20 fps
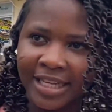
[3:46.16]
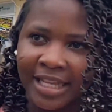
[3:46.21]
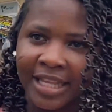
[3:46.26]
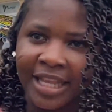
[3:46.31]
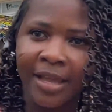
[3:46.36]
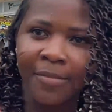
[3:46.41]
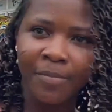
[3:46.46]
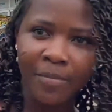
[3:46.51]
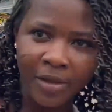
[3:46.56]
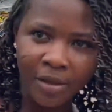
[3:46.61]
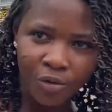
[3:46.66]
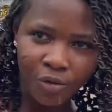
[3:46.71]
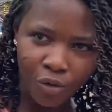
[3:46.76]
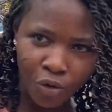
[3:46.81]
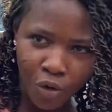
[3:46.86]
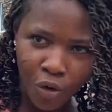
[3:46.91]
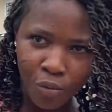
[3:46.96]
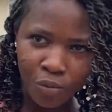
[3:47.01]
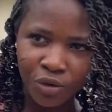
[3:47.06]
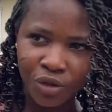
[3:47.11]
Amazing. It
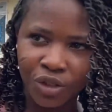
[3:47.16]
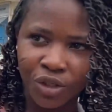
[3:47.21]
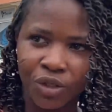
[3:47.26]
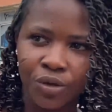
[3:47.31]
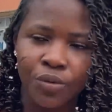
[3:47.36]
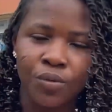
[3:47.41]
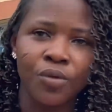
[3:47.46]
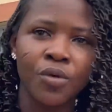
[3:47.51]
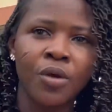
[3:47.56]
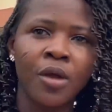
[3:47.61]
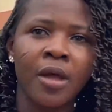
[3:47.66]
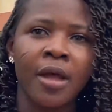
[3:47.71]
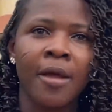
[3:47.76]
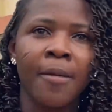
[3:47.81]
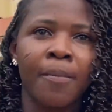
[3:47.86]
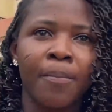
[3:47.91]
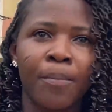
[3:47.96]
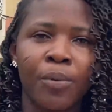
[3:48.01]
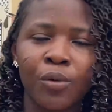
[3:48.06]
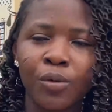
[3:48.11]
grooms you,
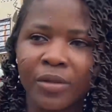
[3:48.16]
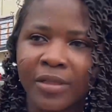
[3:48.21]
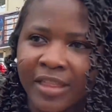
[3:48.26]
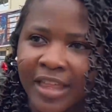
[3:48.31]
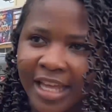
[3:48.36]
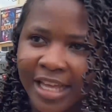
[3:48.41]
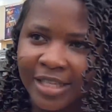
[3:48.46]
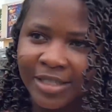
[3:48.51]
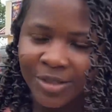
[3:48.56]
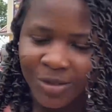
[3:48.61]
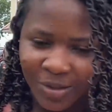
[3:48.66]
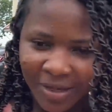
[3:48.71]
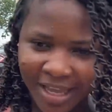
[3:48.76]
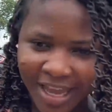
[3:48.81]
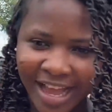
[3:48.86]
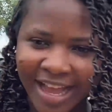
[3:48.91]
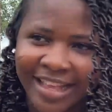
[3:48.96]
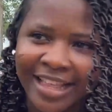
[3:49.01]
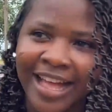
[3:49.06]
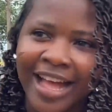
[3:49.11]
puts things
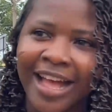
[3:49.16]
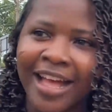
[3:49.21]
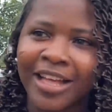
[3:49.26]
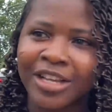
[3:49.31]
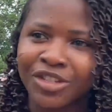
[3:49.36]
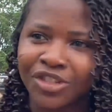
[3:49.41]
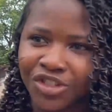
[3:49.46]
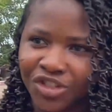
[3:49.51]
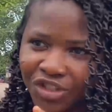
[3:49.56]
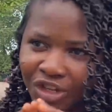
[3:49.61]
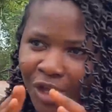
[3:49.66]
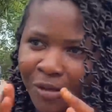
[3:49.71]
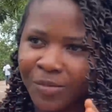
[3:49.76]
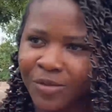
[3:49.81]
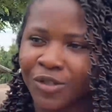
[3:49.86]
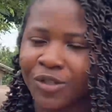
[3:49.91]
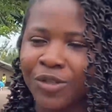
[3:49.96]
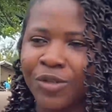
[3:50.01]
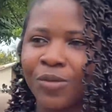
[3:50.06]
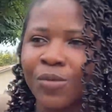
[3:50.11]
together,
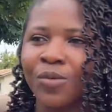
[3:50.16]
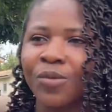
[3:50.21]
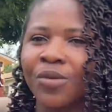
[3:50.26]
shapes you.